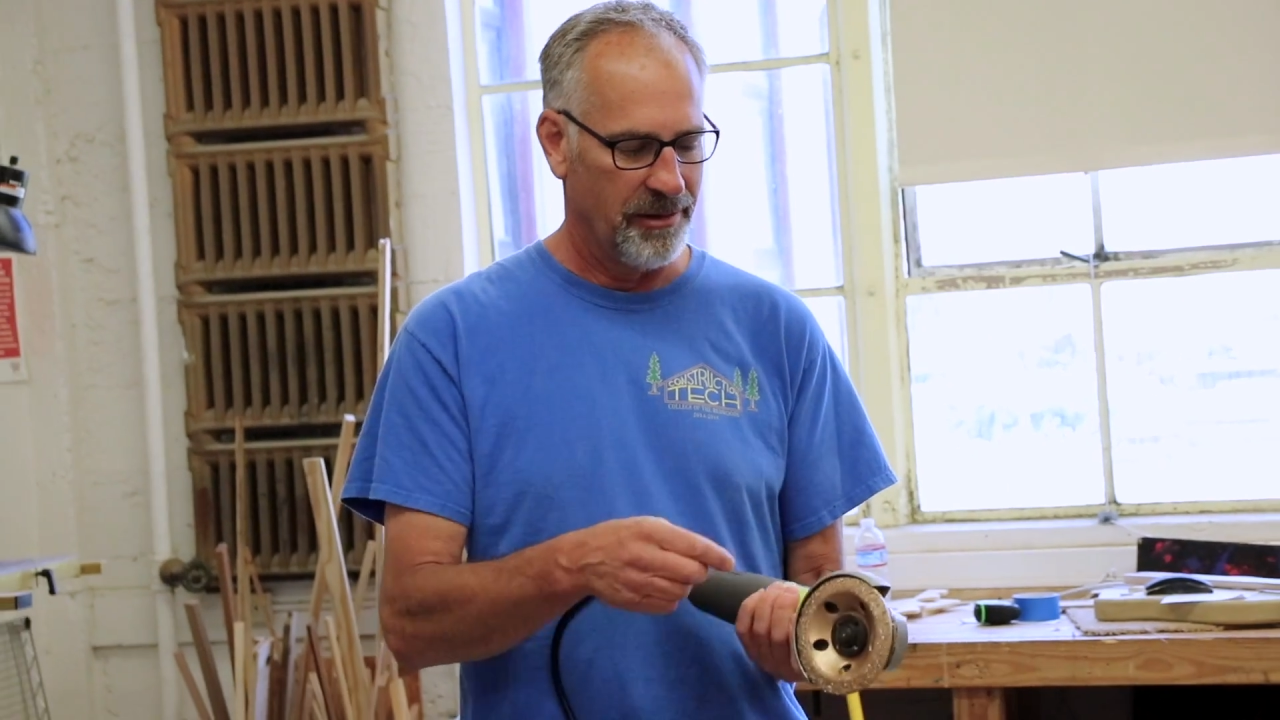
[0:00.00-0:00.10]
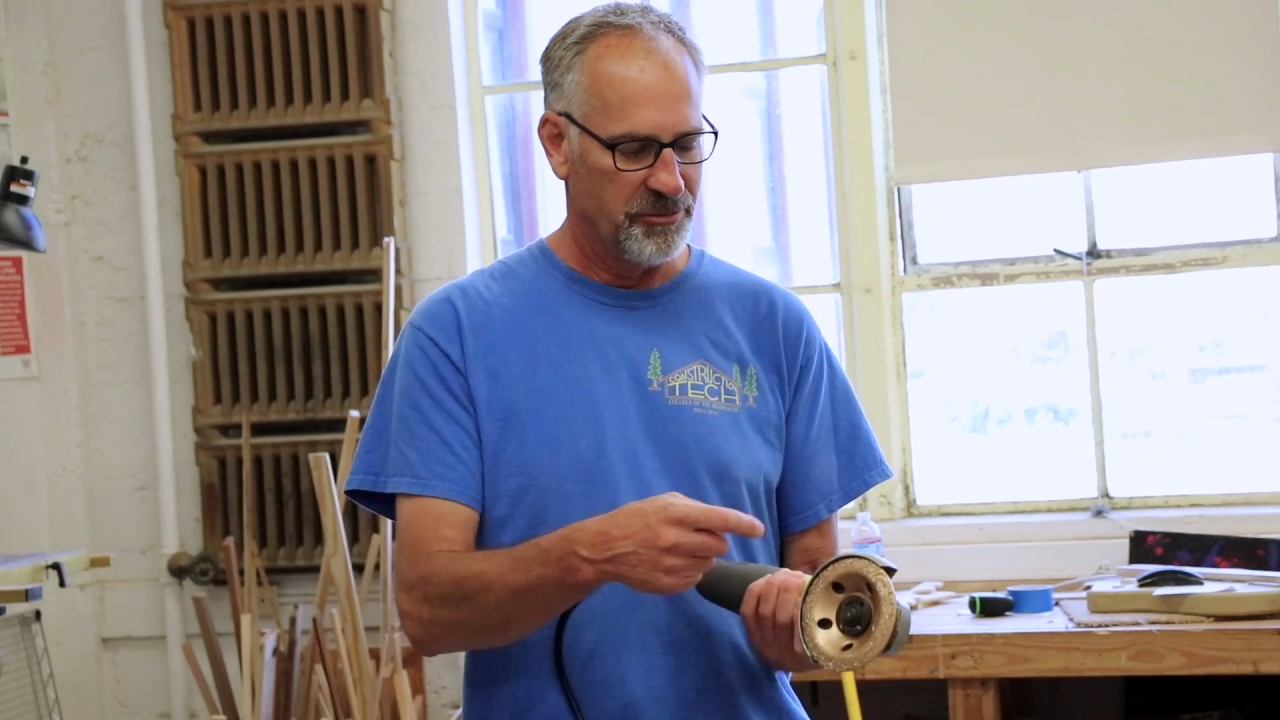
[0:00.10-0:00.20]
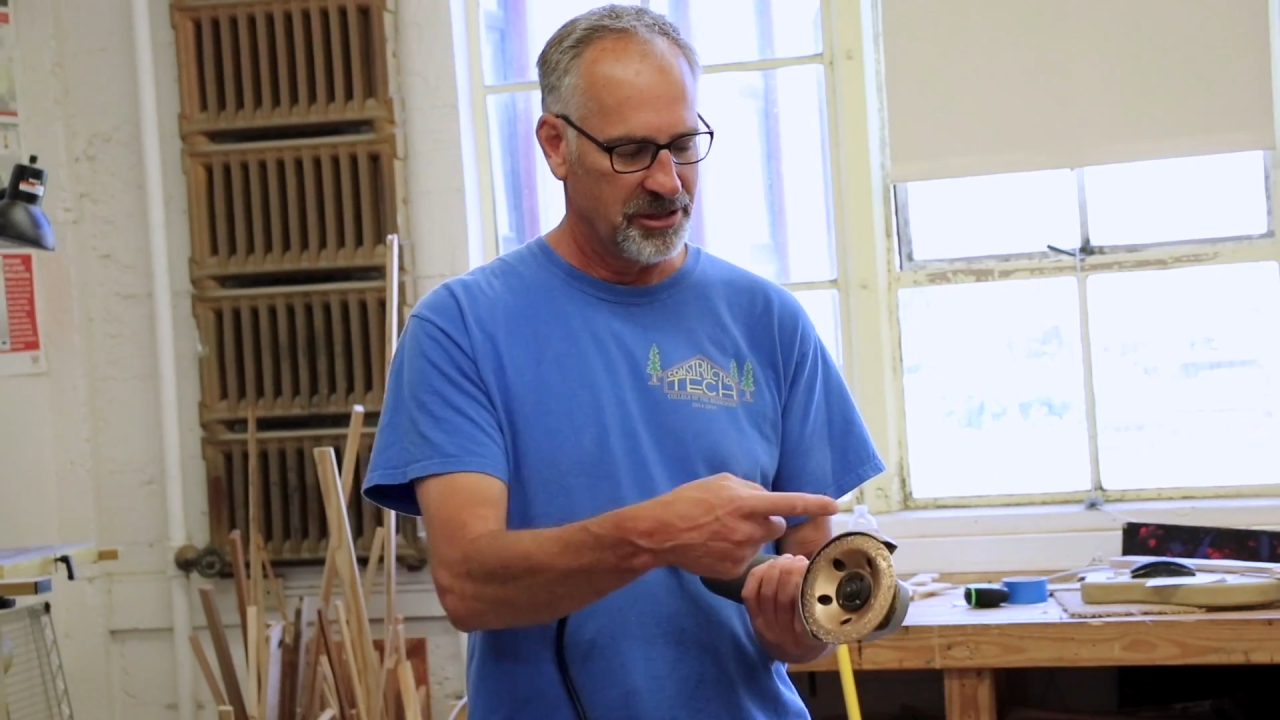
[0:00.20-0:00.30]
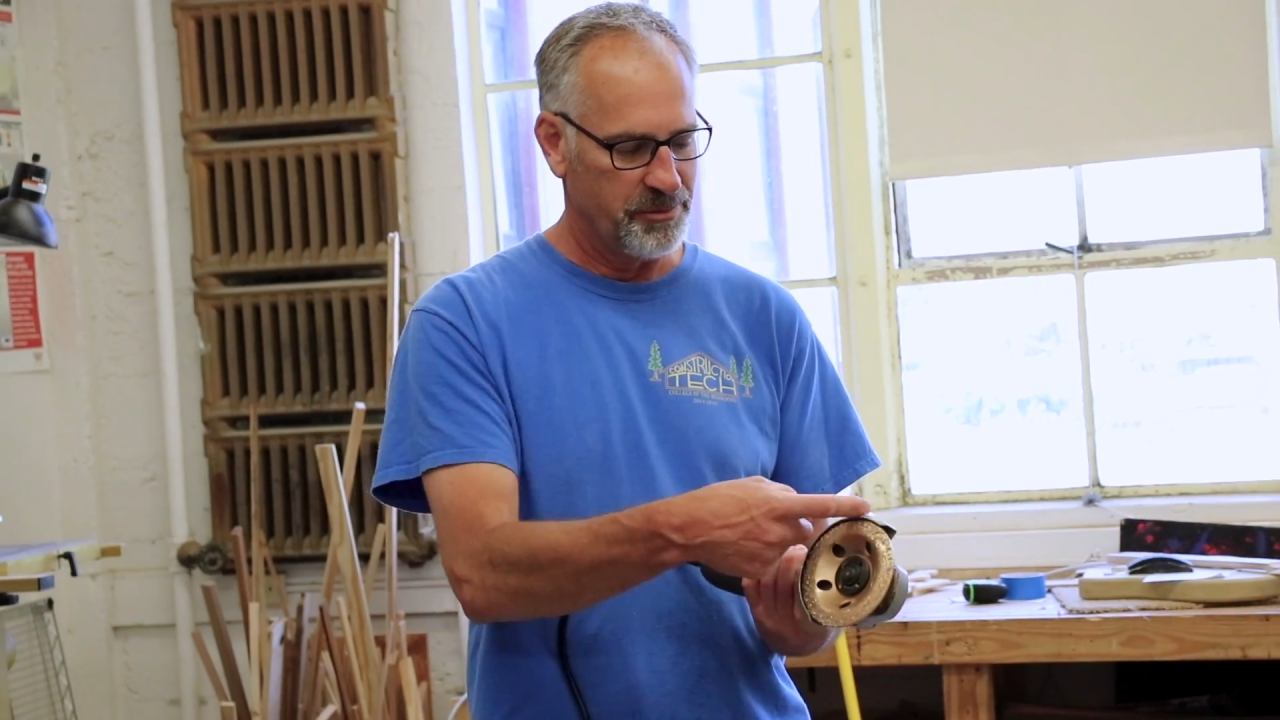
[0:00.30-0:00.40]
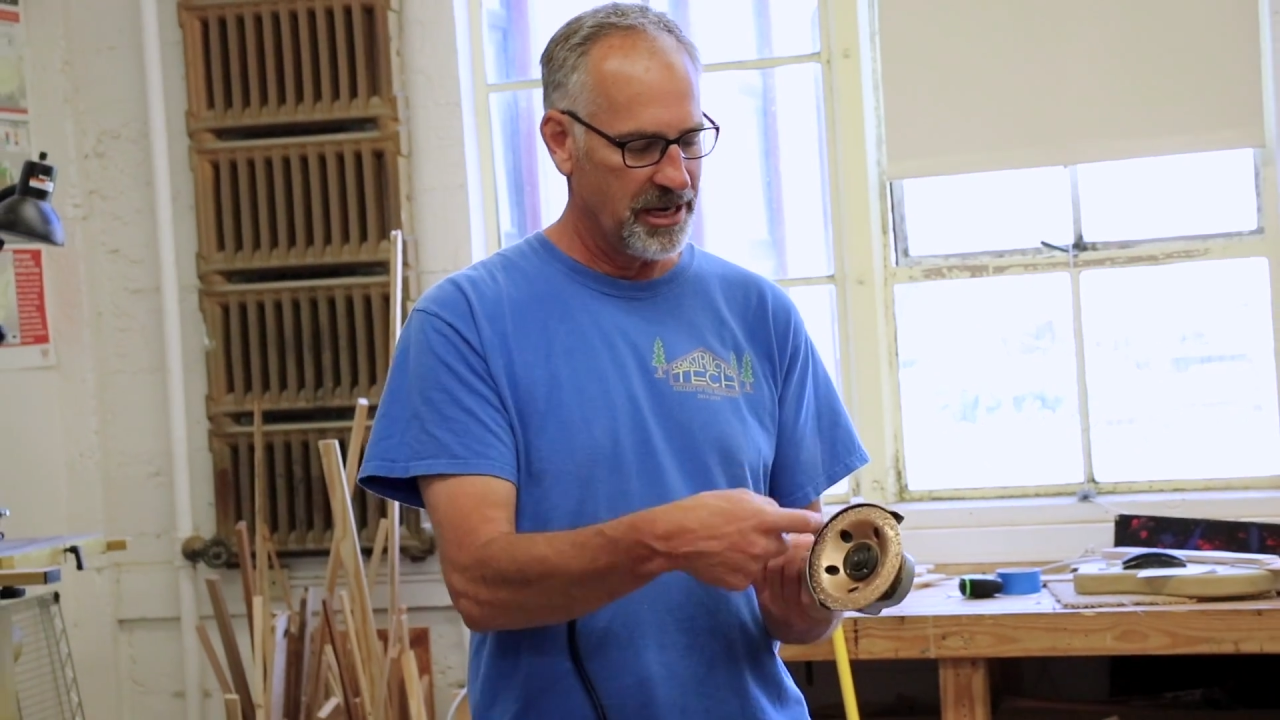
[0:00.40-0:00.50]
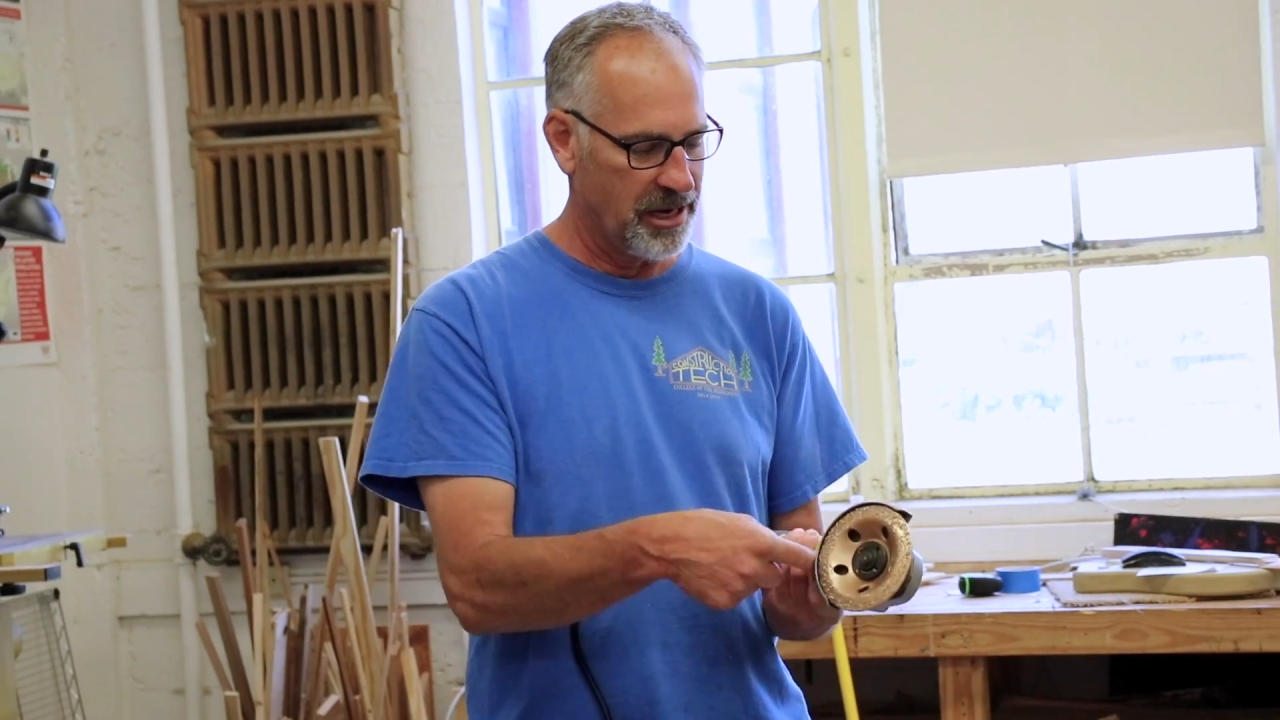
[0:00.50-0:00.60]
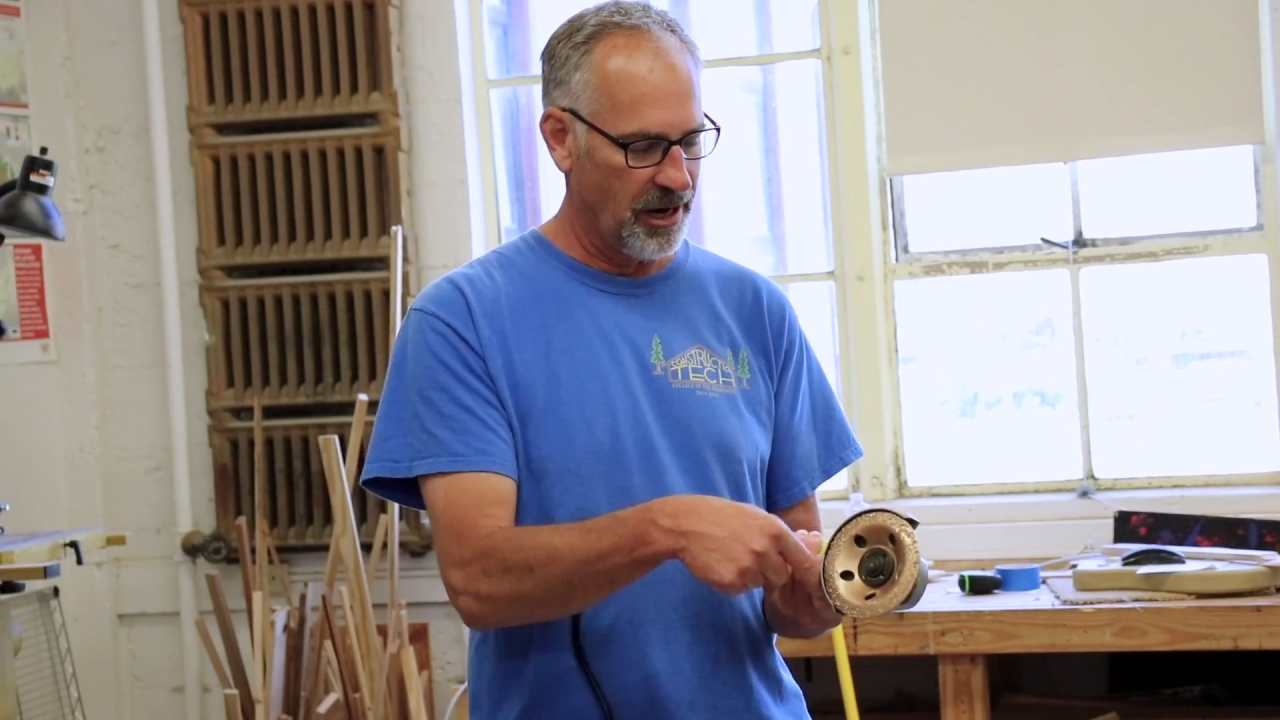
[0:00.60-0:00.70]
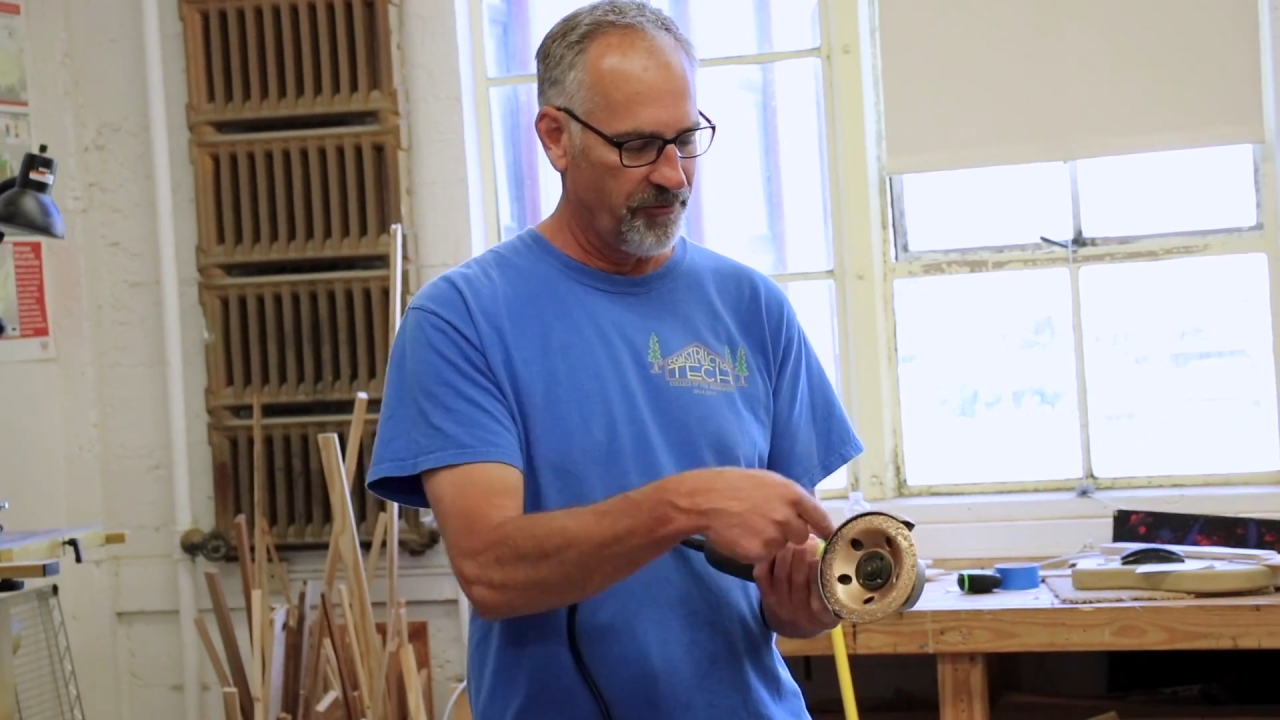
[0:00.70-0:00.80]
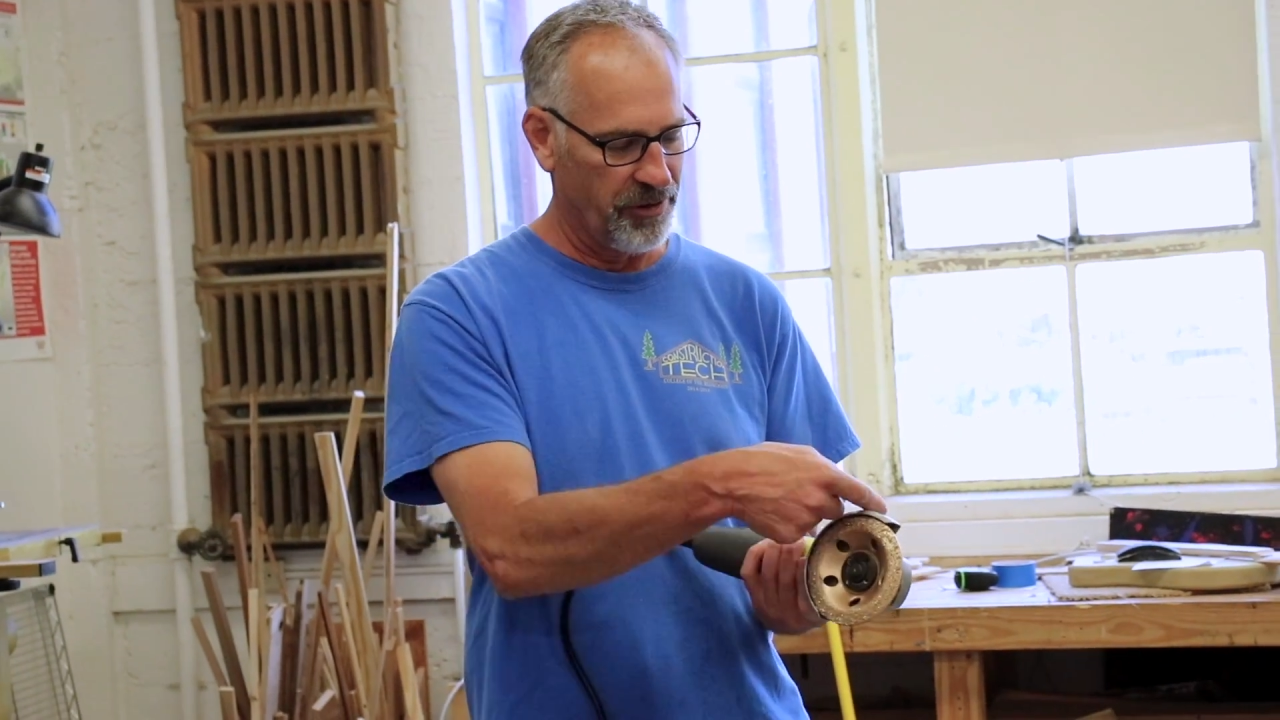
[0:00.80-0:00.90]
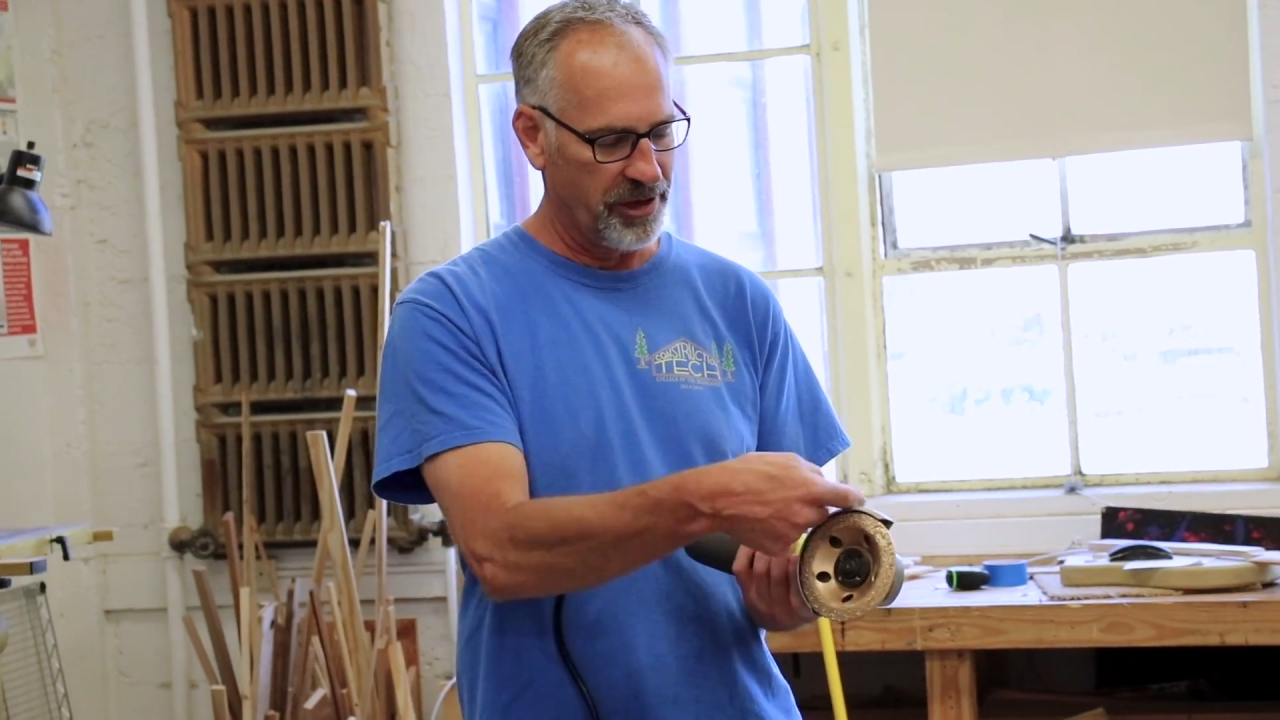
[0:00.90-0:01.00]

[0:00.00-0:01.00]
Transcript: just be careful